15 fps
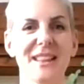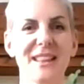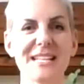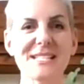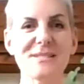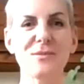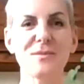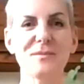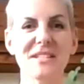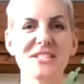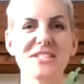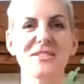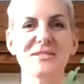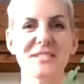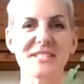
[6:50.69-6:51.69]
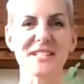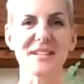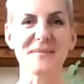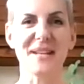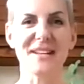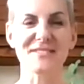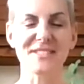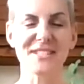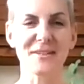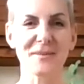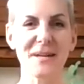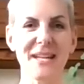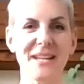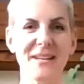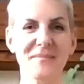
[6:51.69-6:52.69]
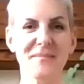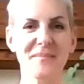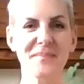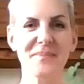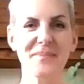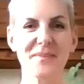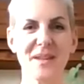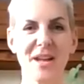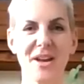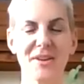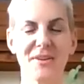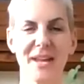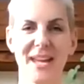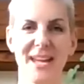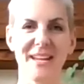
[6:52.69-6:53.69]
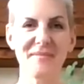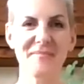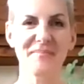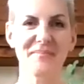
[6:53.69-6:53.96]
Let's warm our shoulders up now, shall we? Okay.